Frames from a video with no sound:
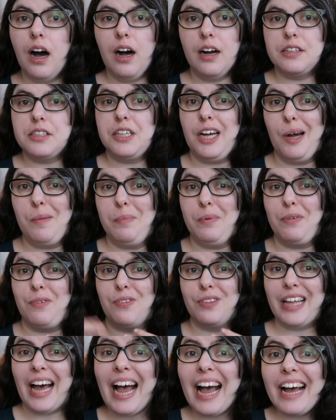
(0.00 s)
On top
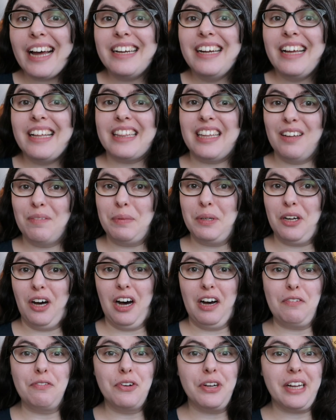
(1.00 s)
of that, they've been
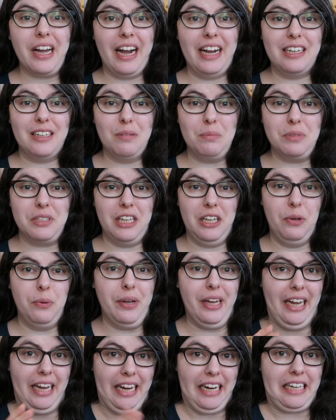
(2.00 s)
offering items that
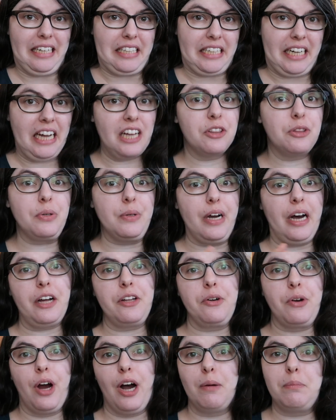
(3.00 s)
you can't get through
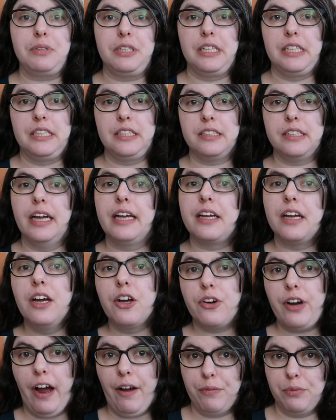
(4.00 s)
other options, like
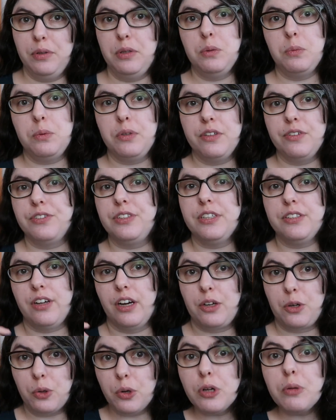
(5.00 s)
Crafts and Wolves is
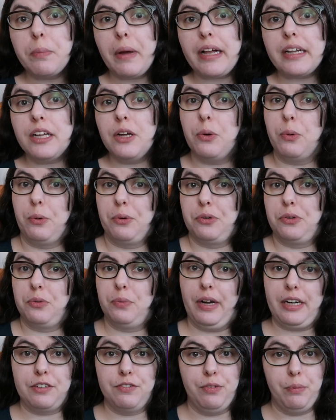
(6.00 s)
on Goldbelly or
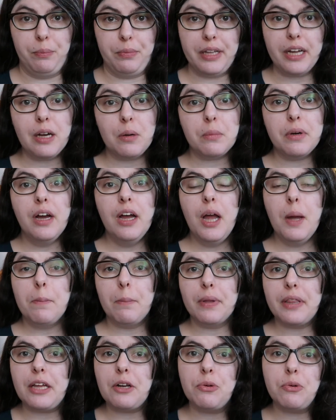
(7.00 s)
direct from them,
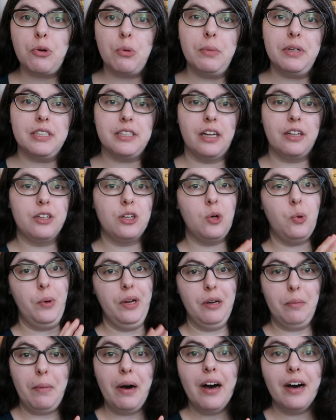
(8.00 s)
but they don't normally sell the
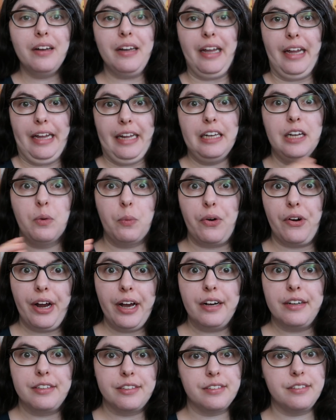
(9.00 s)
Kouign-Amann anywhere
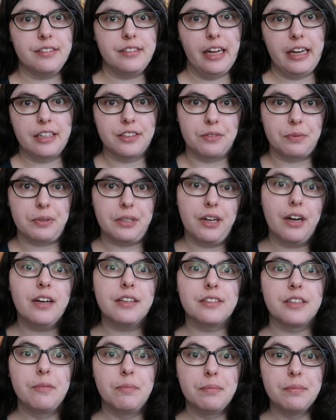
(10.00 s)
else. That's really
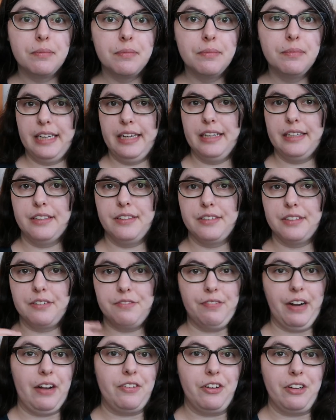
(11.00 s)
awesome and there's
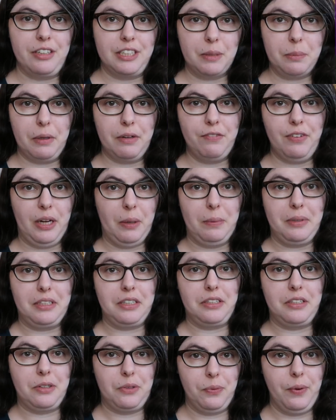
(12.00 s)
a $5 shipping fee,
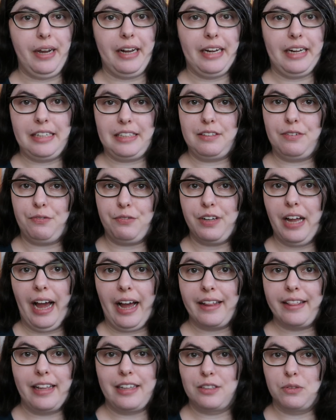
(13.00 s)
which is great. It's
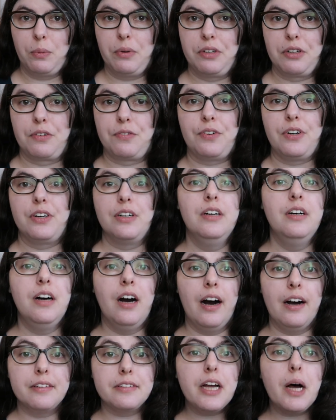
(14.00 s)
flat. That's wonderful.
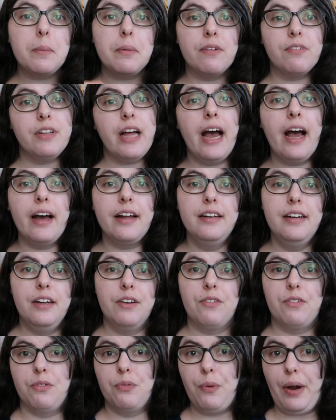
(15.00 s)
On top of that,
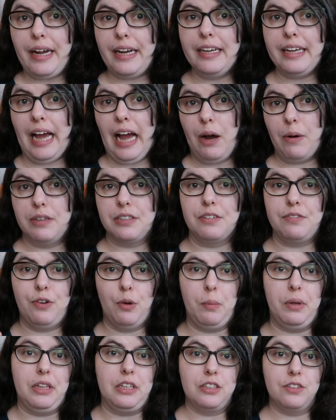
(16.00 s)
right now as of
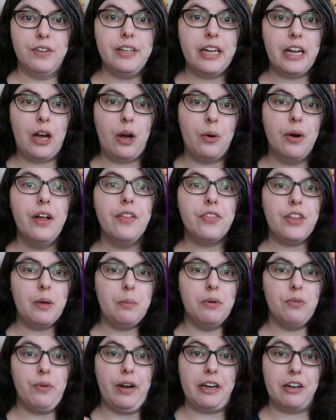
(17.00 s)
filming this video,
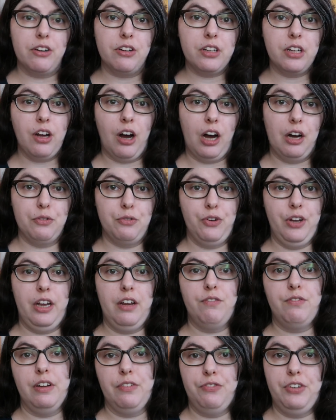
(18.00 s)
they've been regularly
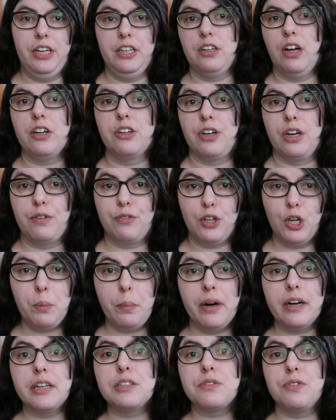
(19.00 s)
offering $15 off
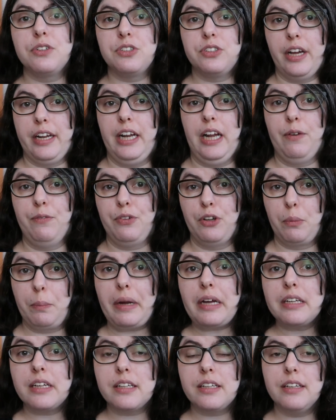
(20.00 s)
coupons for signing up for their
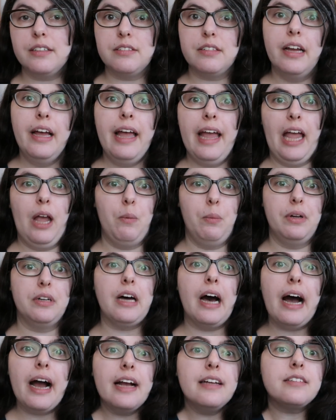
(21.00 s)
mailing list, and
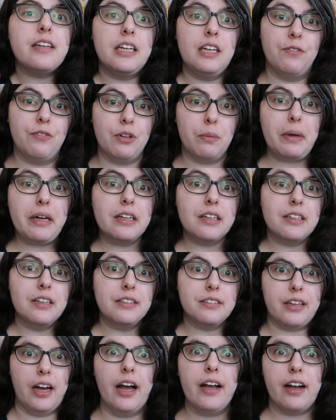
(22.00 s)
when I signed up for the mailing
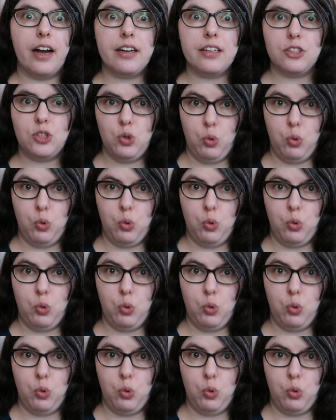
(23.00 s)
list, I got a